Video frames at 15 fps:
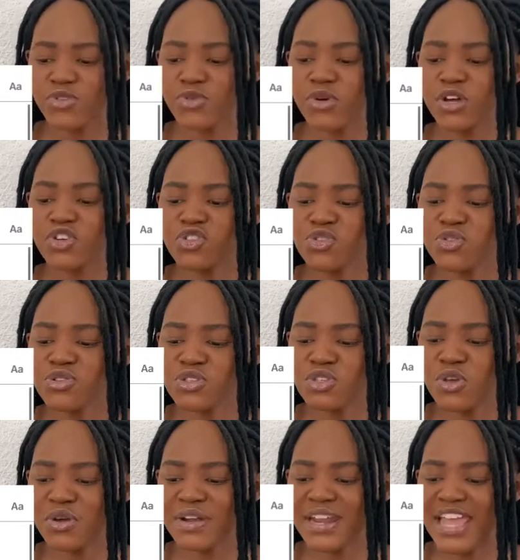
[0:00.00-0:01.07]
You are true to
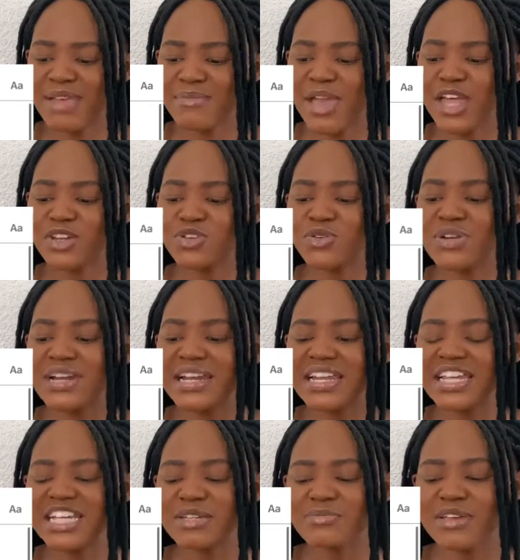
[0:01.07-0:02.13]
your name and you
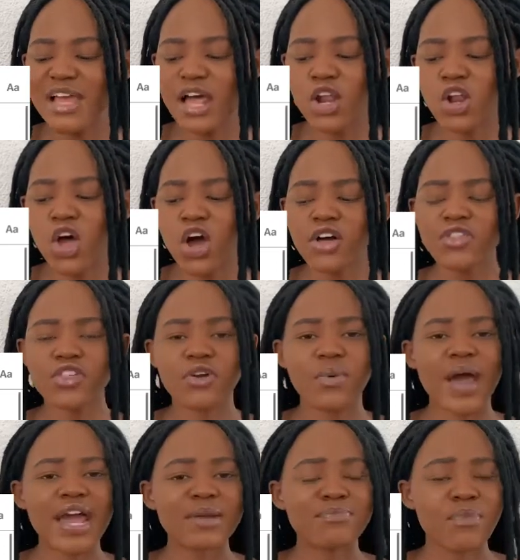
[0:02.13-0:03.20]
lead me along the
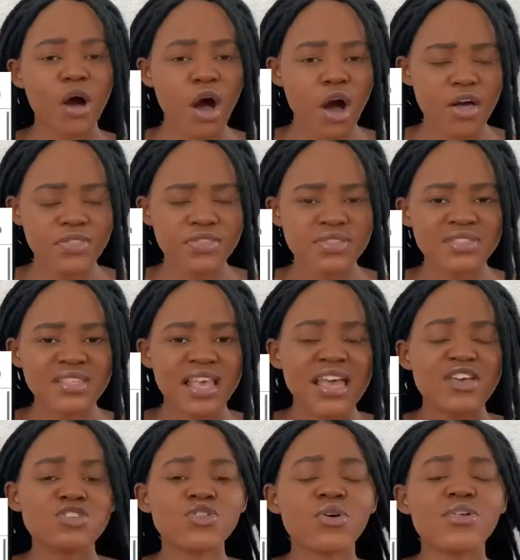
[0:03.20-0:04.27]
right paths.
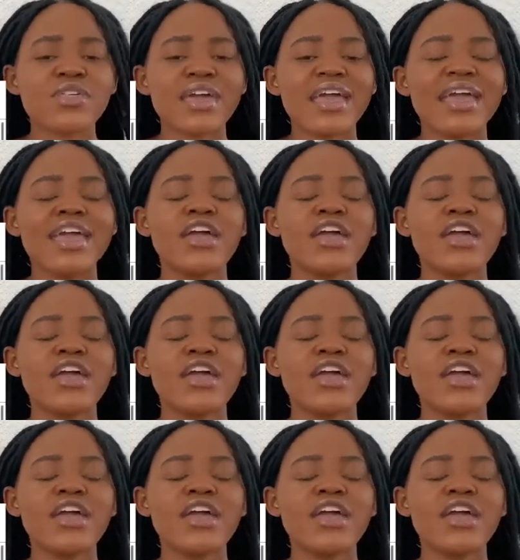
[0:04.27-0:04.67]
So there,